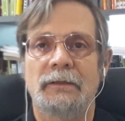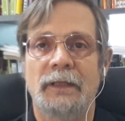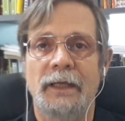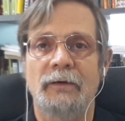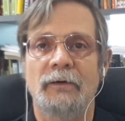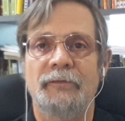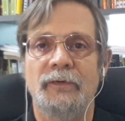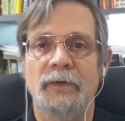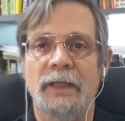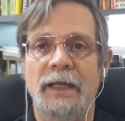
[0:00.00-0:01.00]
later if
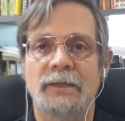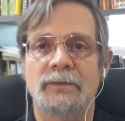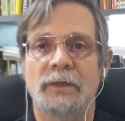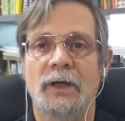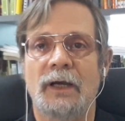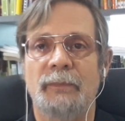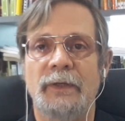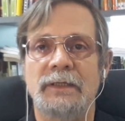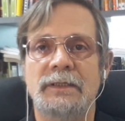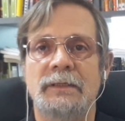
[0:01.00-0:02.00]
you need extra
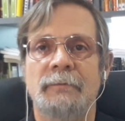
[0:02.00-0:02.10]
copies.